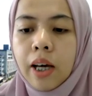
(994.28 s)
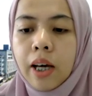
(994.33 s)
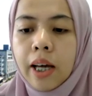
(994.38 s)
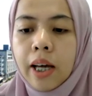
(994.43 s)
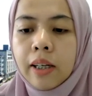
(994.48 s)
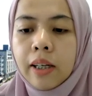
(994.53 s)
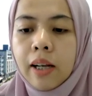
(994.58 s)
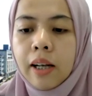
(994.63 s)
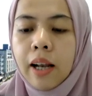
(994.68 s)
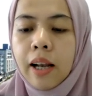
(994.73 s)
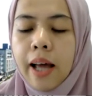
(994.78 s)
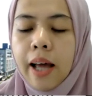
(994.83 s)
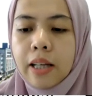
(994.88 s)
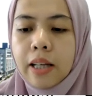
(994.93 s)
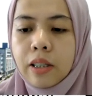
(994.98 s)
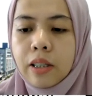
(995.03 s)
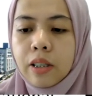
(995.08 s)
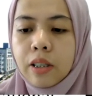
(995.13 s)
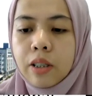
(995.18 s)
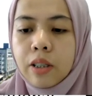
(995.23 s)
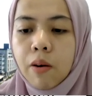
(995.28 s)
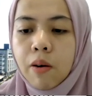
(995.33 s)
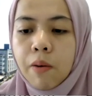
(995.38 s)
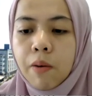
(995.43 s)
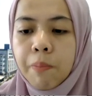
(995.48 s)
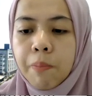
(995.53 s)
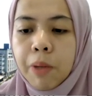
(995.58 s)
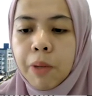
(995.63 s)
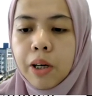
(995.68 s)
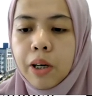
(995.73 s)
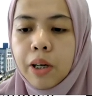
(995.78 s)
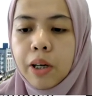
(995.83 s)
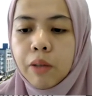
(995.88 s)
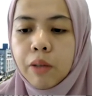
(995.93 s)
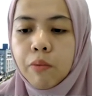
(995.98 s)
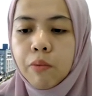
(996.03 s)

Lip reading: at the last of period,